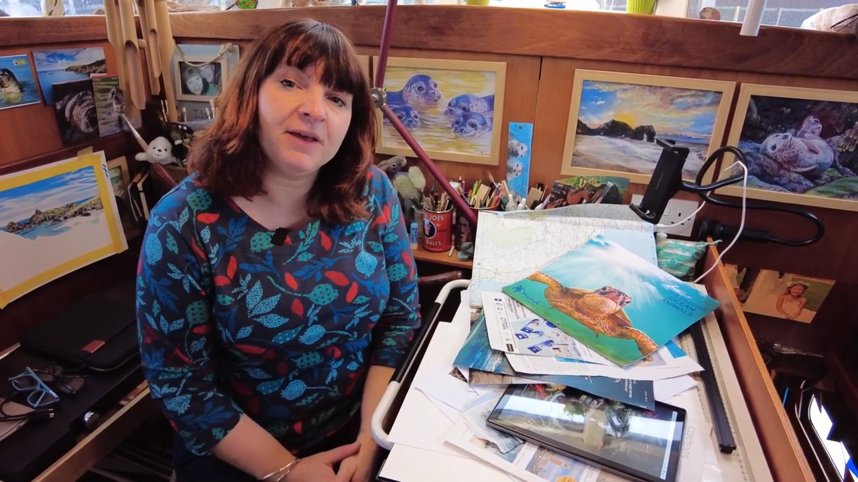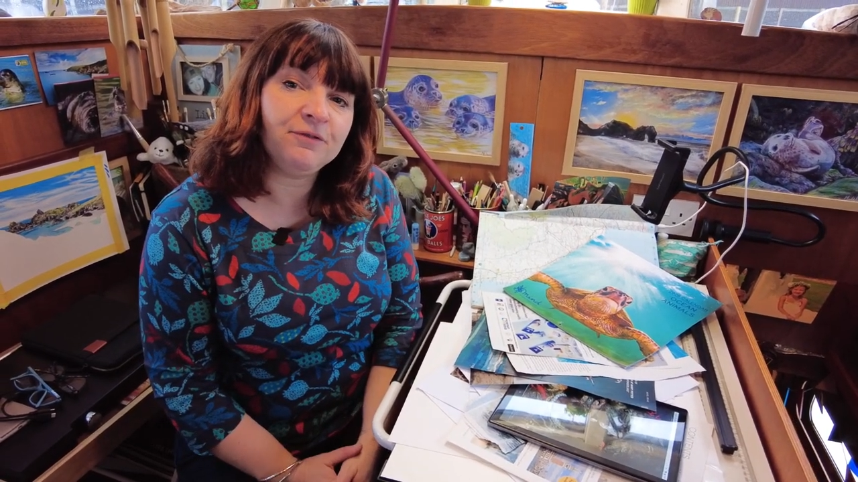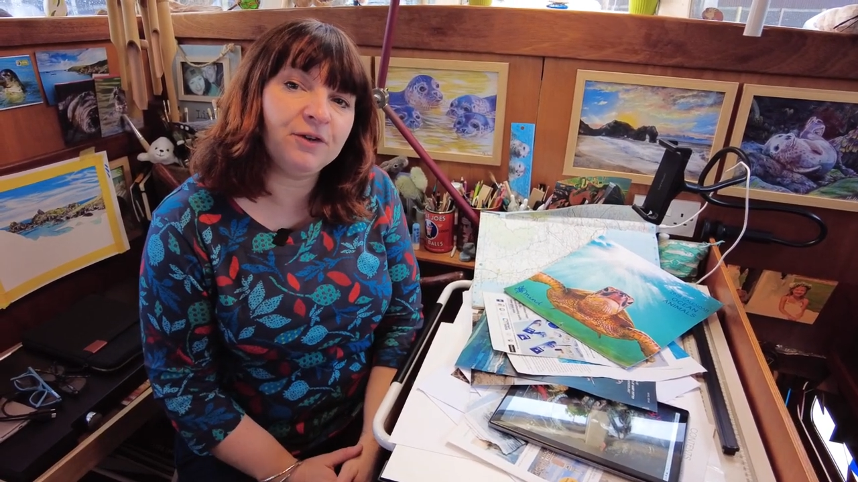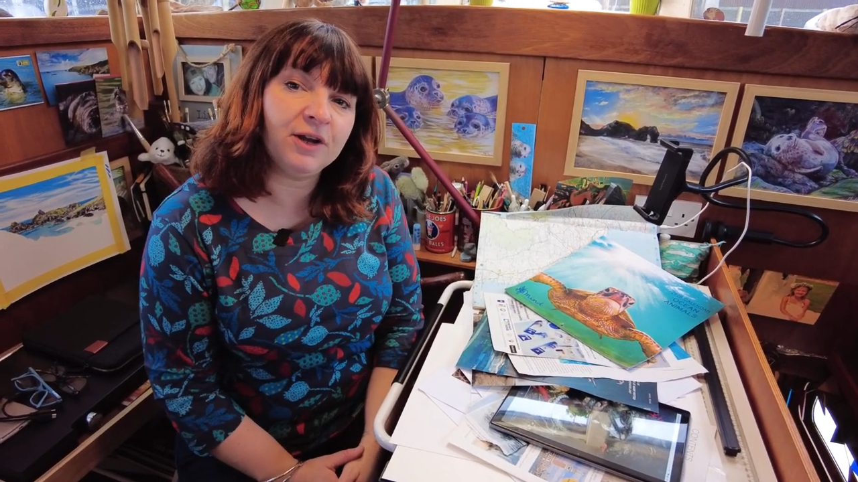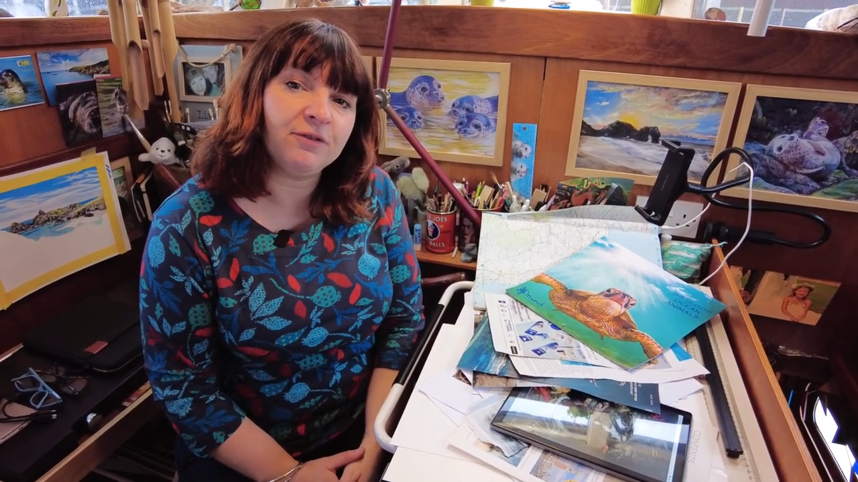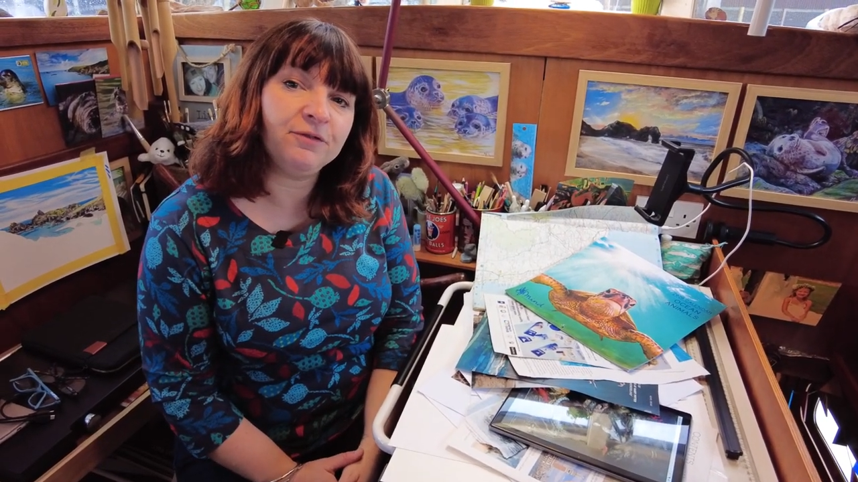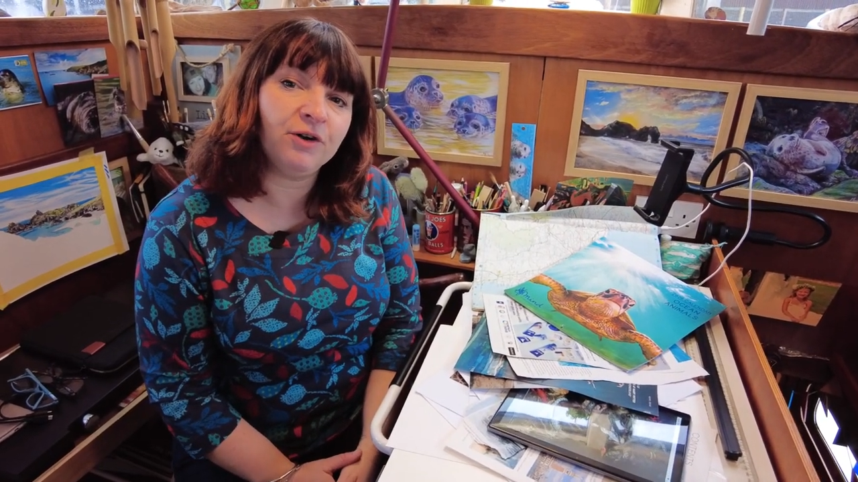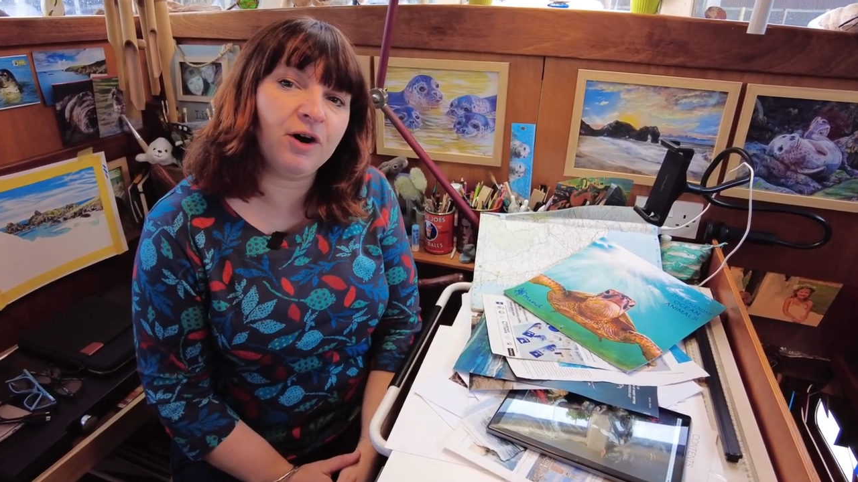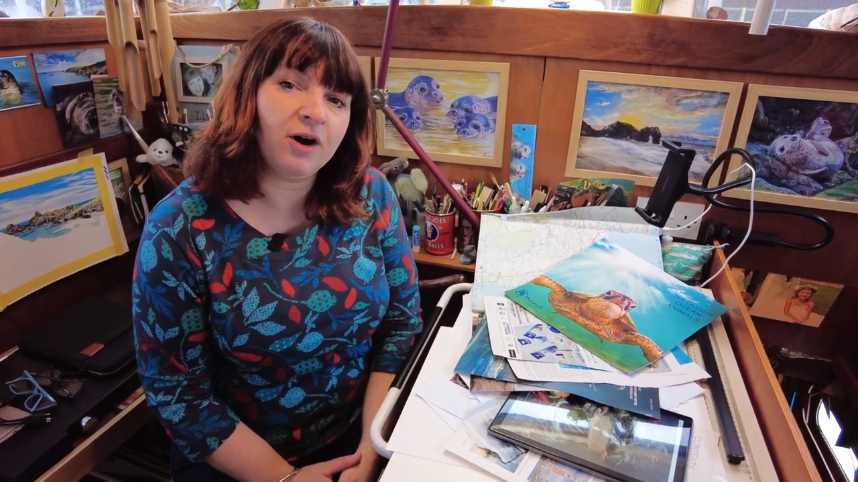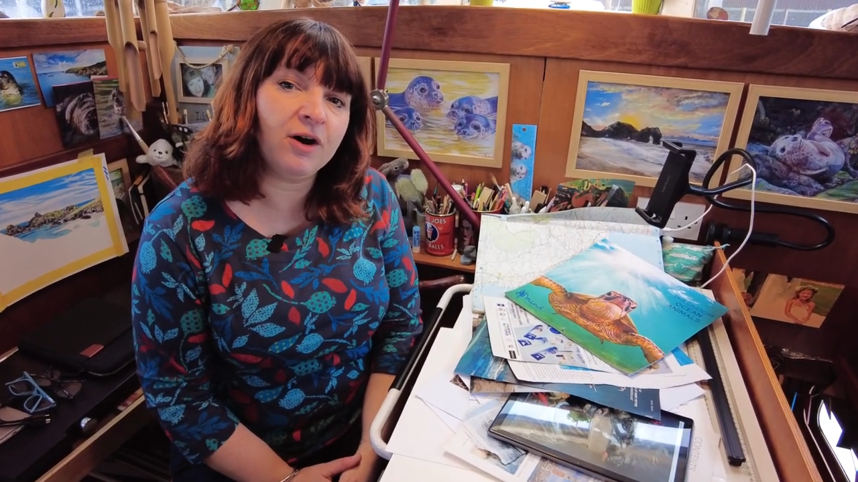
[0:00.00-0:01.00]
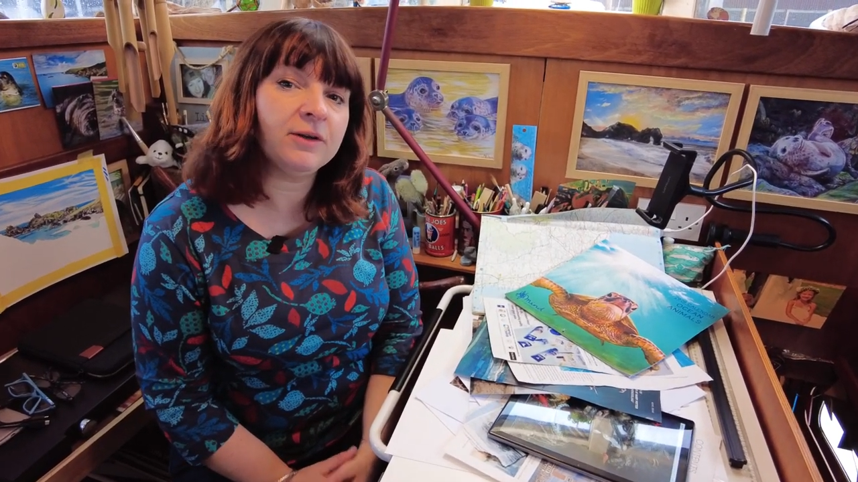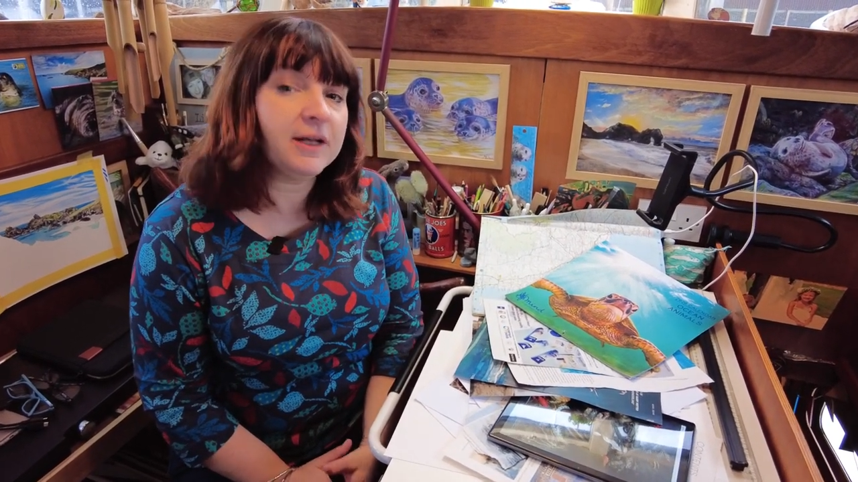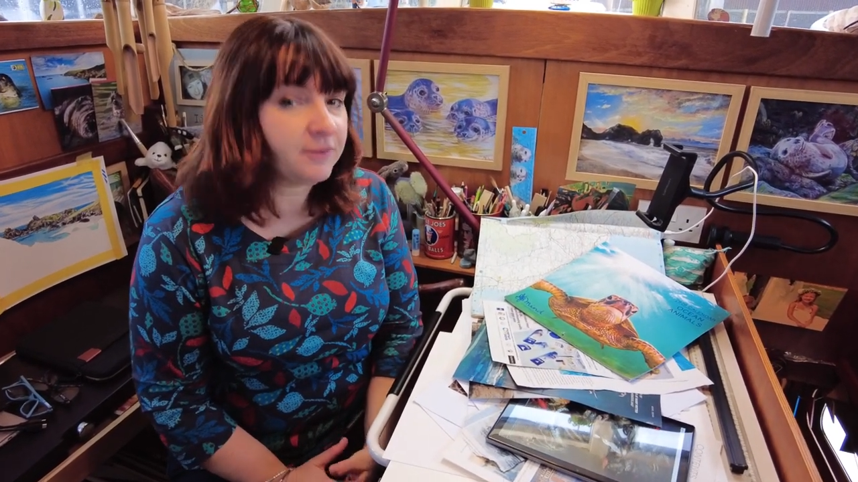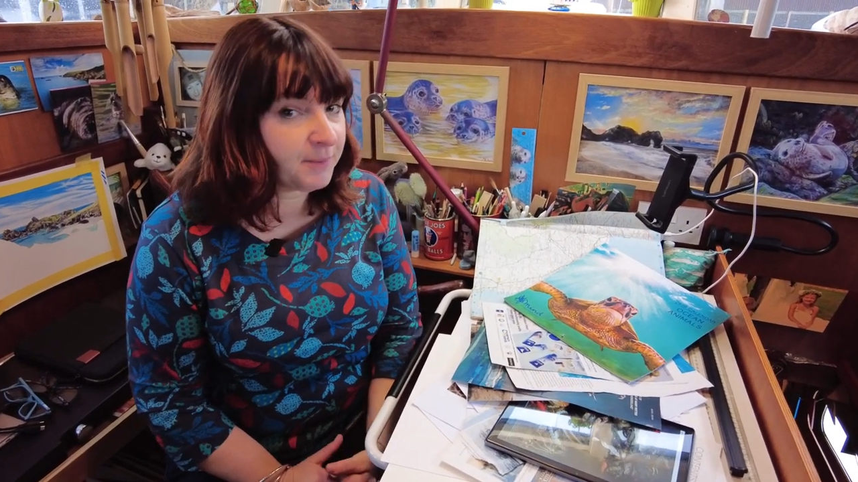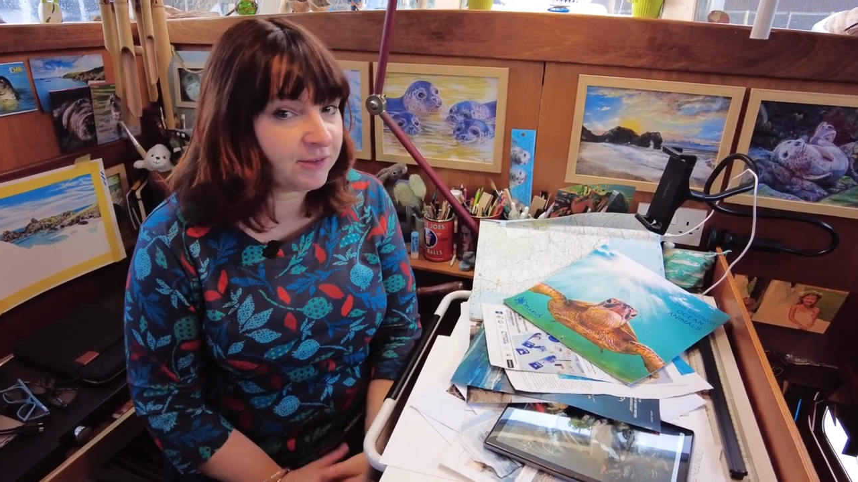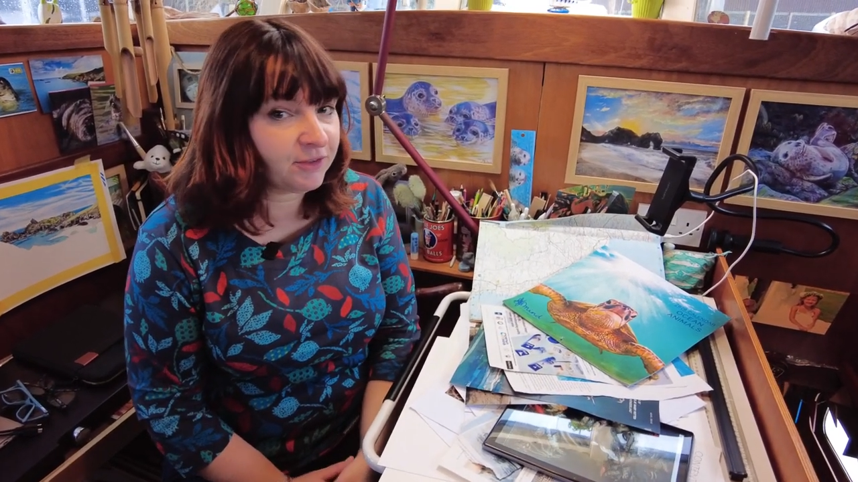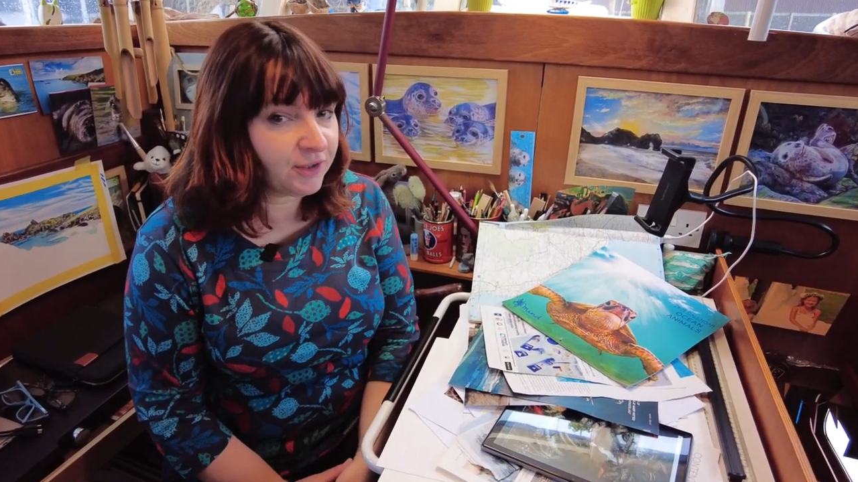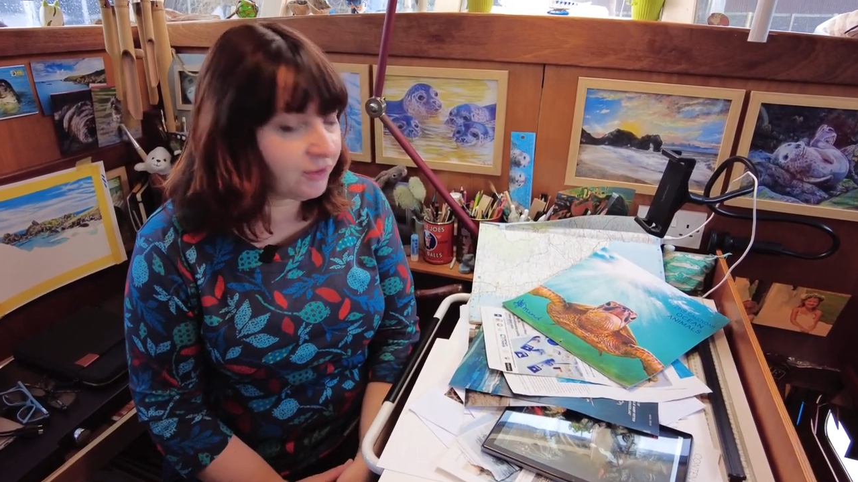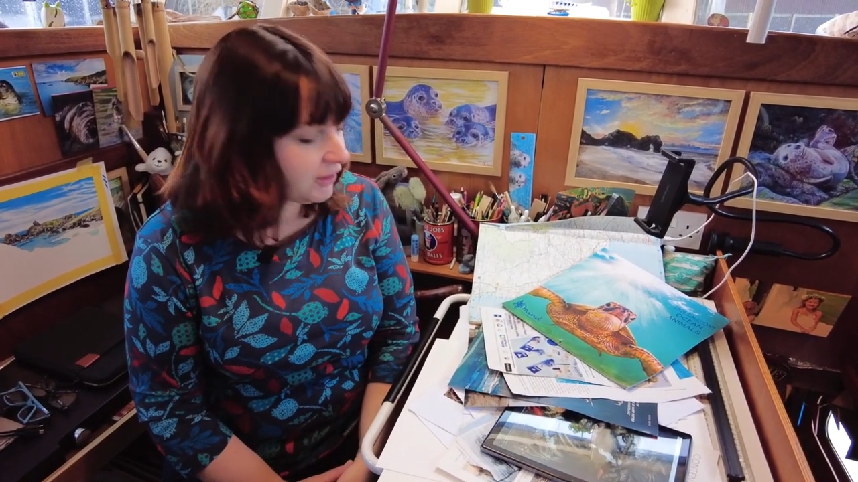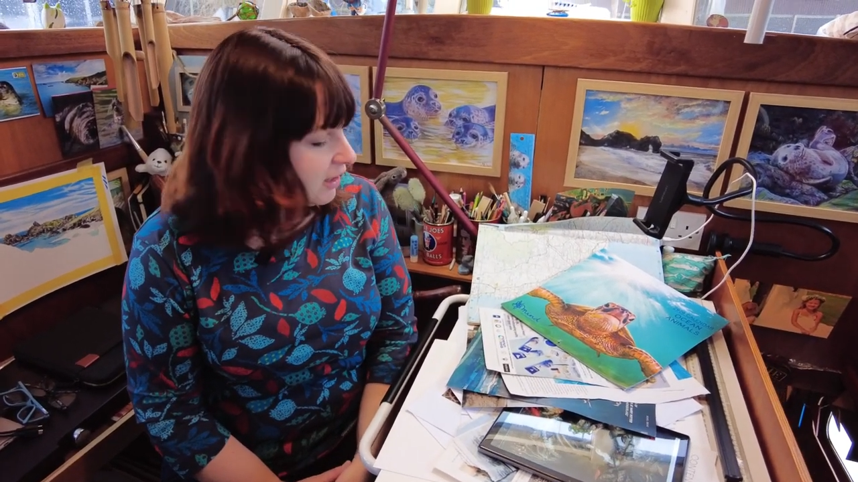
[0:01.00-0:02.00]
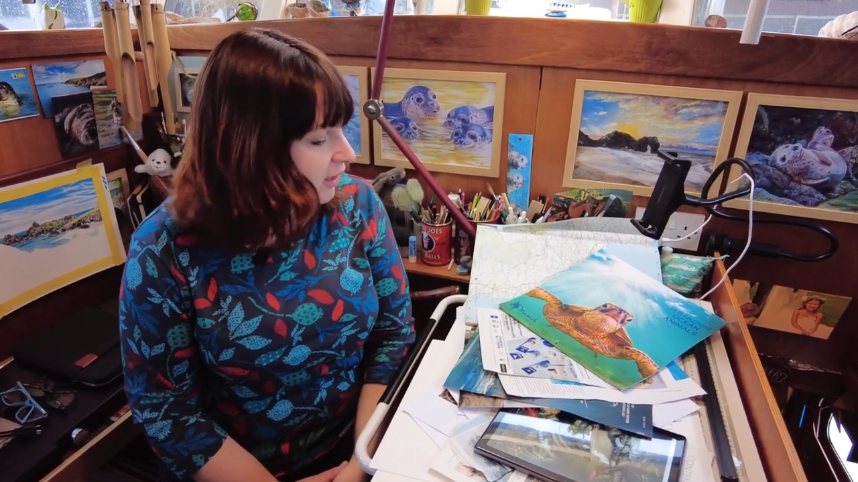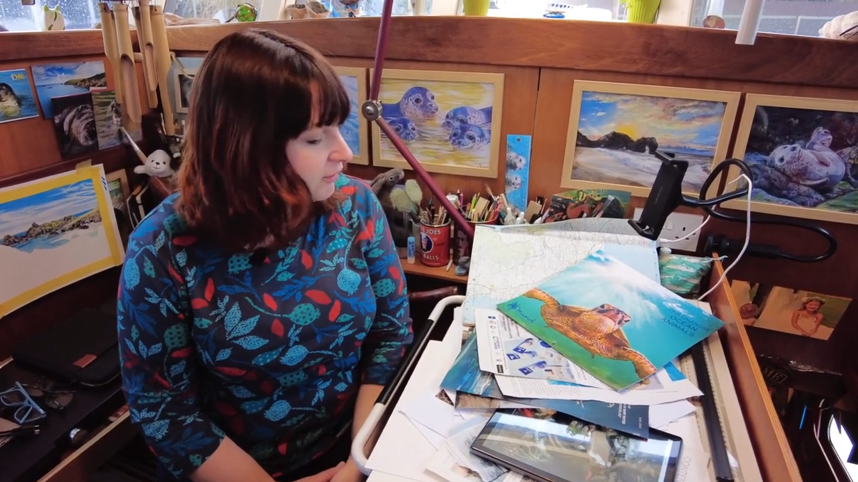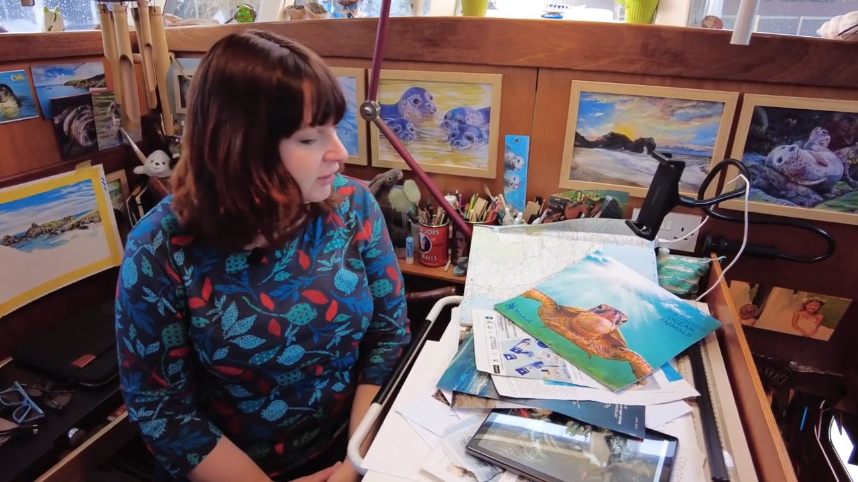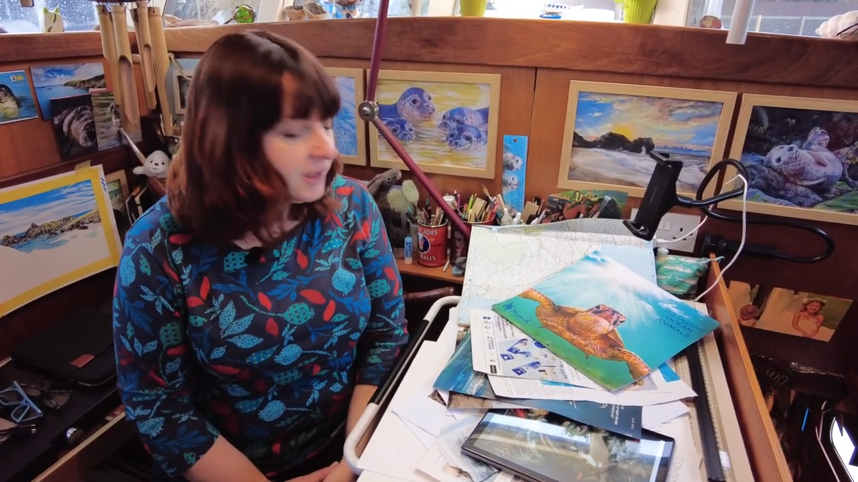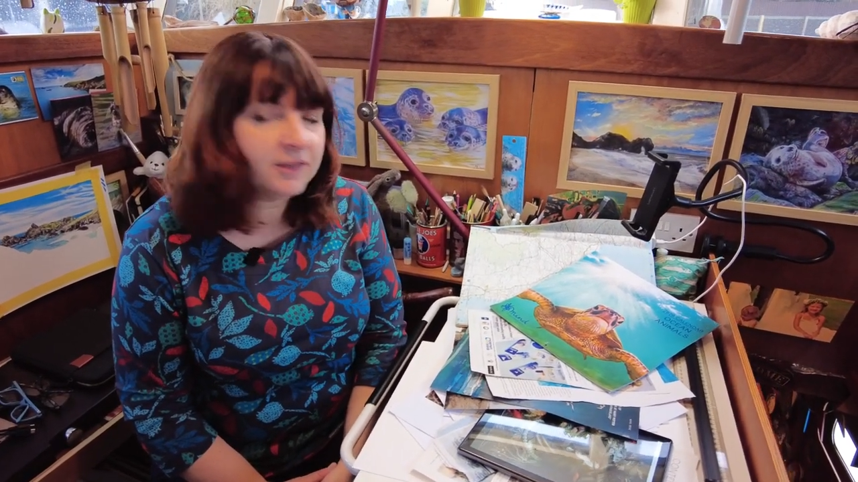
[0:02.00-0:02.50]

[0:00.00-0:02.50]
if you love your art, especially collage,